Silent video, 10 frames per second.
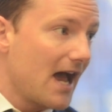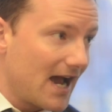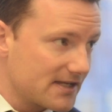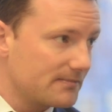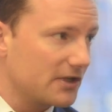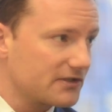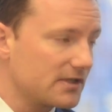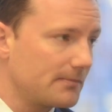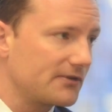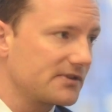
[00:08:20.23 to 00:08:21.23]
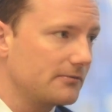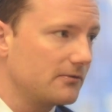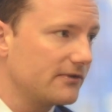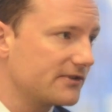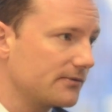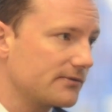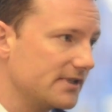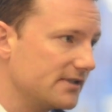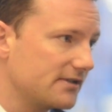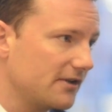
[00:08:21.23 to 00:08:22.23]
as much as possible the
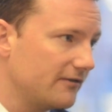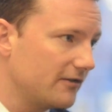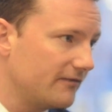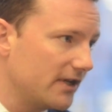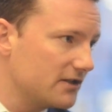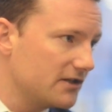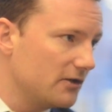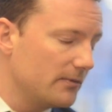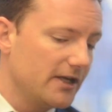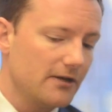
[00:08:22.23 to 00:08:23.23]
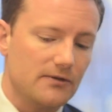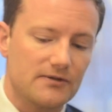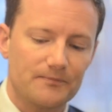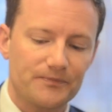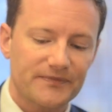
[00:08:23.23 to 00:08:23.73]
sources of energy that we use.